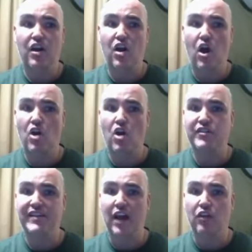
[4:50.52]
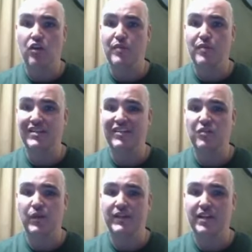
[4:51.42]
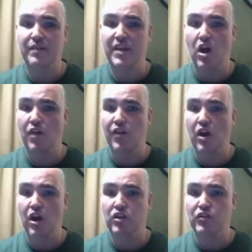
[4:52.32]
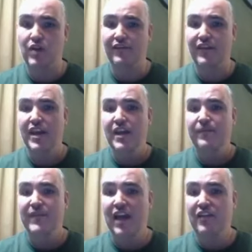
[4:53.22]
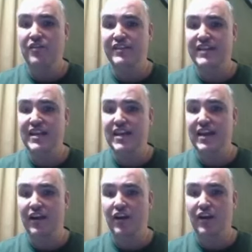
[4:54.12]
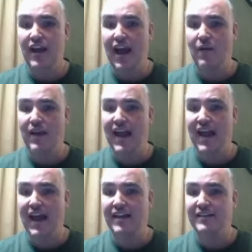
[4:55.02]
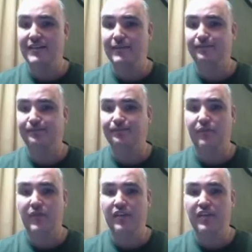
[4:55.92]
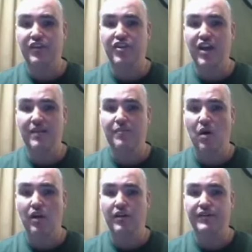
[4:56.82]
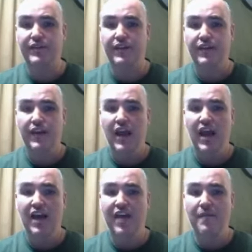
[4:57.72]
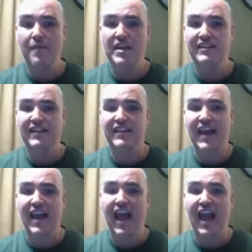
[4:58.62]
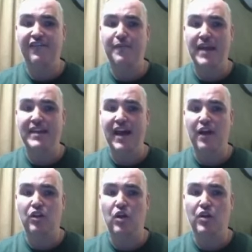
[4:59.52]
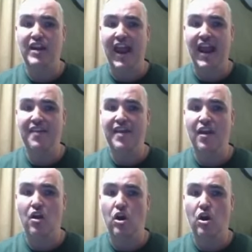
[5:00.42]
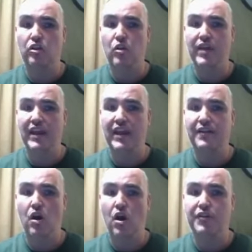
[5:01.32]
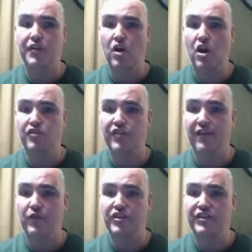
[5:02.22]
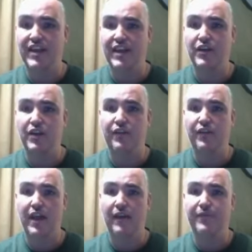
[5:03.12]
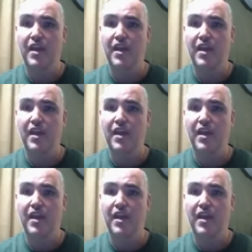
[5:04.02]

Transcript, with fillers: all your downloaded books. This is what's going to be on the hard drive. Now you see here how it has the check marks. Uh, that means that they have been downloaded and they are located on your hard drive, which is a good thing.